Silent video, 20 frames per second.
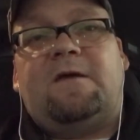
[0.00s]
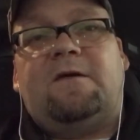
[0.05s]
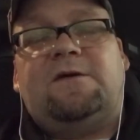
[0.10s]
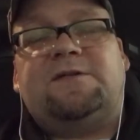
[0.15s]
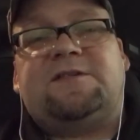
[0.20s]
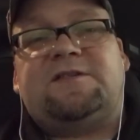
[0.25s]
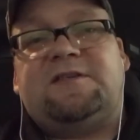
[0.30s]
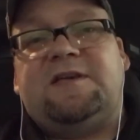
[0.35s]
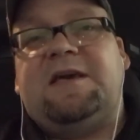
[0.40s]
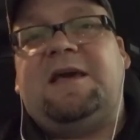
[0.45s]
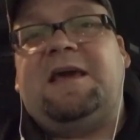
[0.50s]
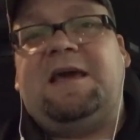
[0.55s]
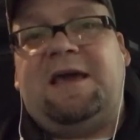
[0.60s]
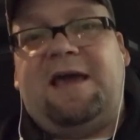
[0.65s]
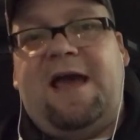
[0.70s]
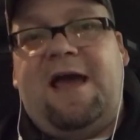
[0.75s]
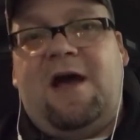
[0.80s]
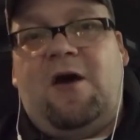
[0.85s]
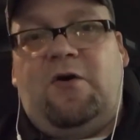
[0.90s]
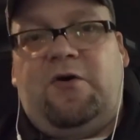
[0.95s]

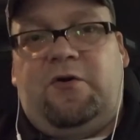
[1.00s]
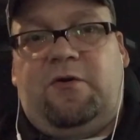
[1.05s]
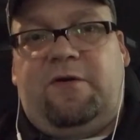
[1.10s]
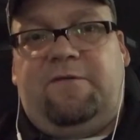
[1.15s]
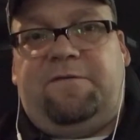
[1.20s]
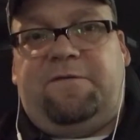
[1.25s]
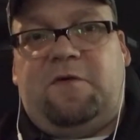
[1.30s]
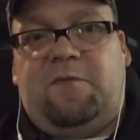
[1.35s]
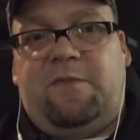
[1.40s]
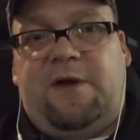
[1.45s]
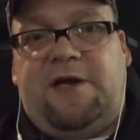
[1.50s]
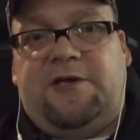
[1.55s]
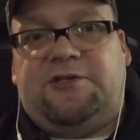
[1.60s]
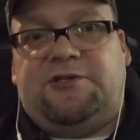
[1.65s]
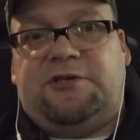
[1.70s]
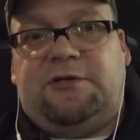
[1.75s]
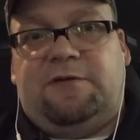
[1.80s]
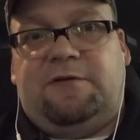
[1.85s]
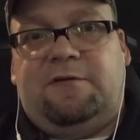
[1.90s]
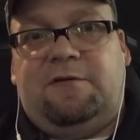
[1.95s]
seeking out your
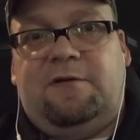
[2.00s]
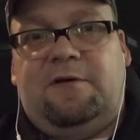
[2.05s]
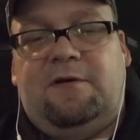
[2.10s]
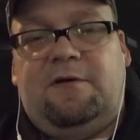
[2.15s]
information,